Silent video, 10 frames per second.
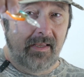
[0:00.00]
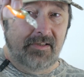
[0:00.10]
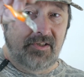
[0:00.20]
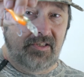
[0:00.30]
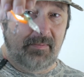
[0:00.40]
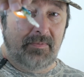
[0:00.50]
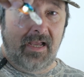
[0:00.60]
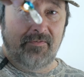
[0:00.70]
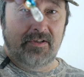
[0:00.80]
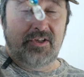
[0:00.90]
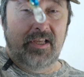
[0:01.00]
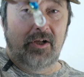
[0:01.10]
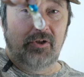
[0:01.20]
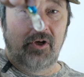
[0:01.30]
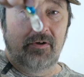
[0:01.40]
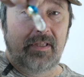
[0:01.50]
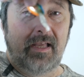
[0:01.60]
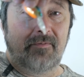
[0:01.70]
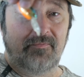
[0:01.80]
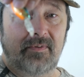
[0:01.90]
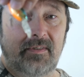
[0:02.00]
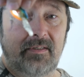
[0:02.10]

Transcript: is a deep diving. See how long that